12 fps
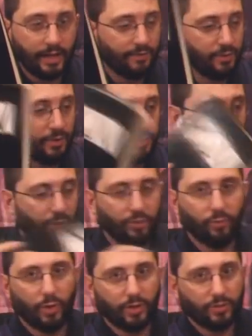And if you can
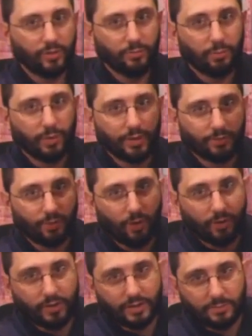prove one or two points
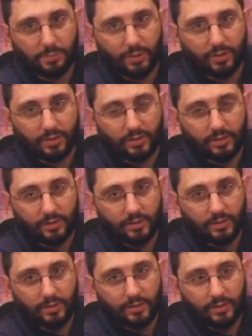wrong in this book,
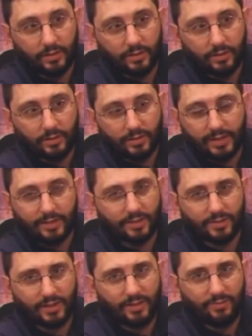that
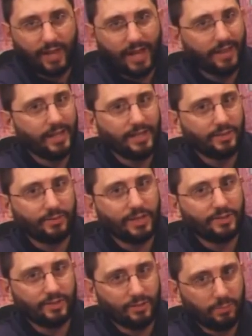doesn't invalidate the
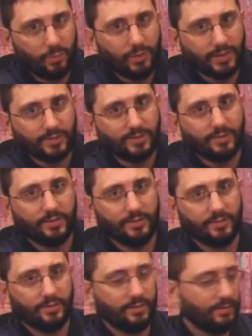rest of the points.
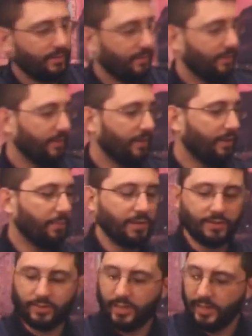
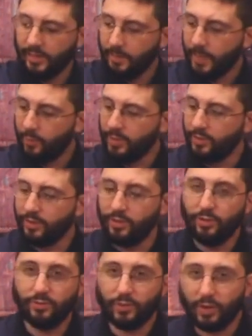But you see, when you're a
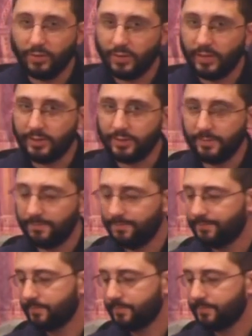new versionist,